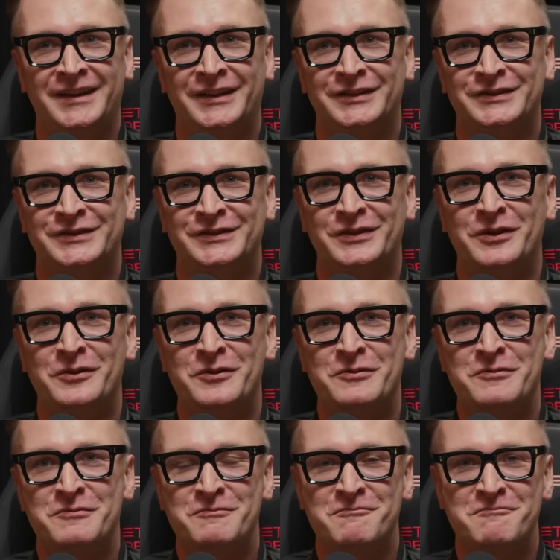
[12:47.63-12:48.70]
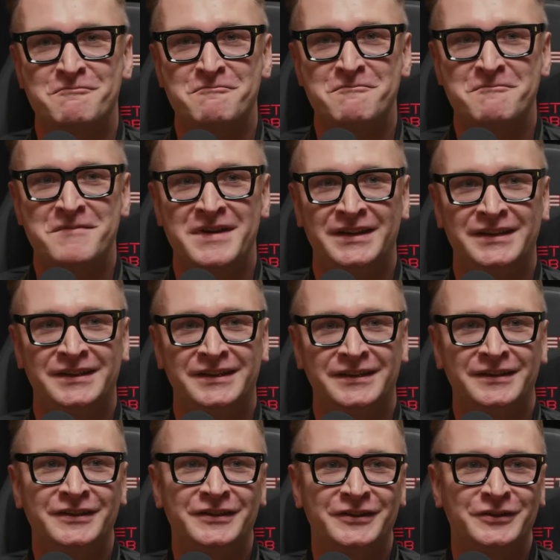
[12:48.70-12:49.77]
so
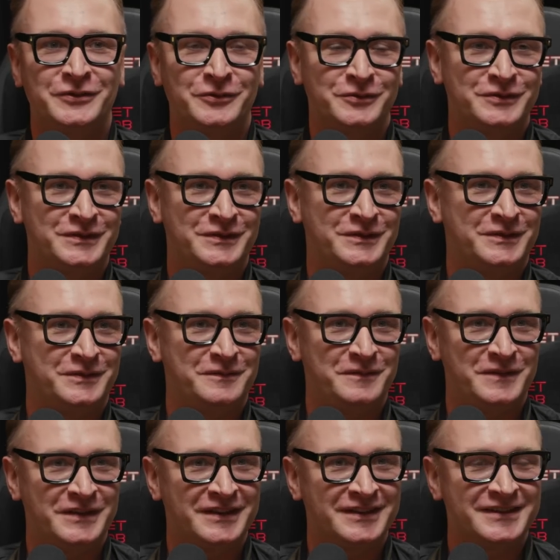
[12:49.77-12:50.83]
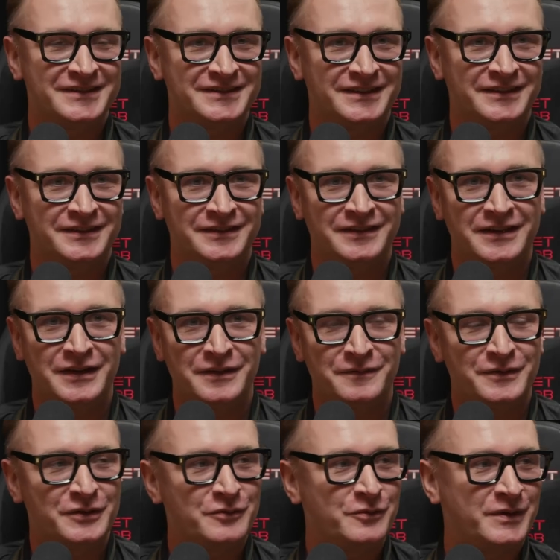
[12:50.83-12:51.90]
many good things in
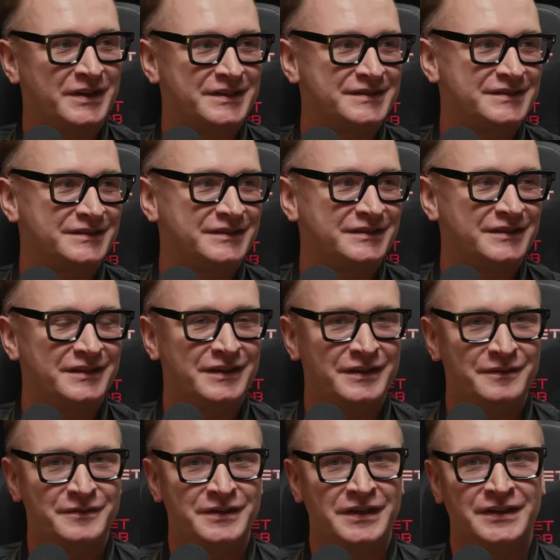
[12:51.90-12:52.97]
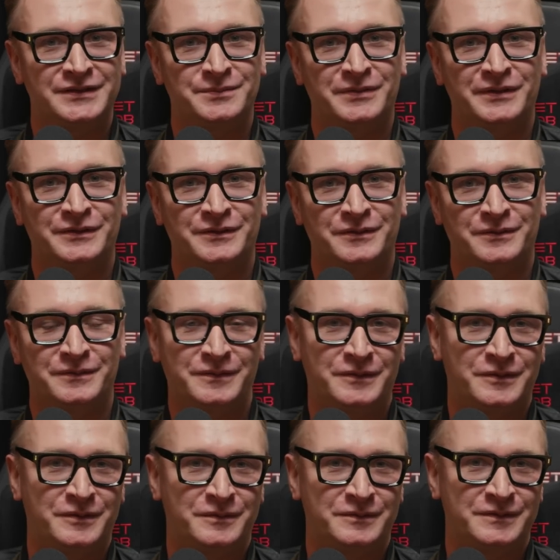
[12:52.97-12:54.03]
every quest, in every aspect of
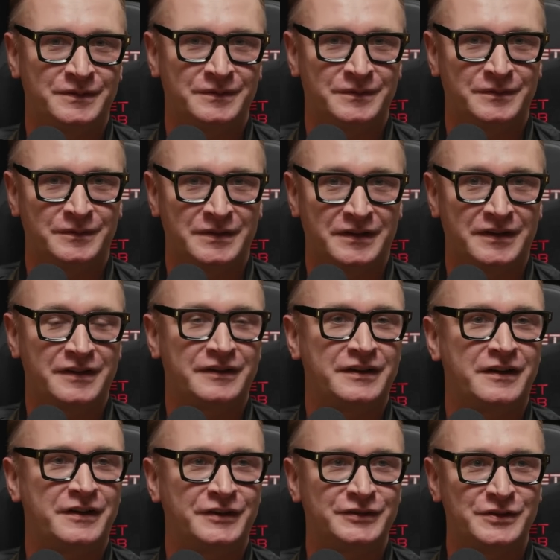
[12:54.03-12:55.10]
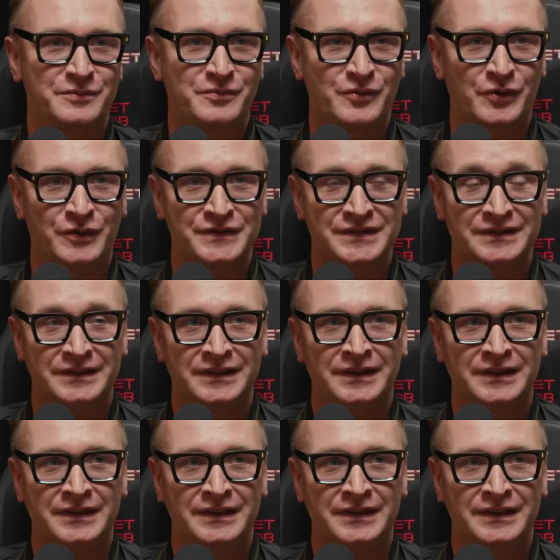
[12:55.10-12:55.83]
the character plots.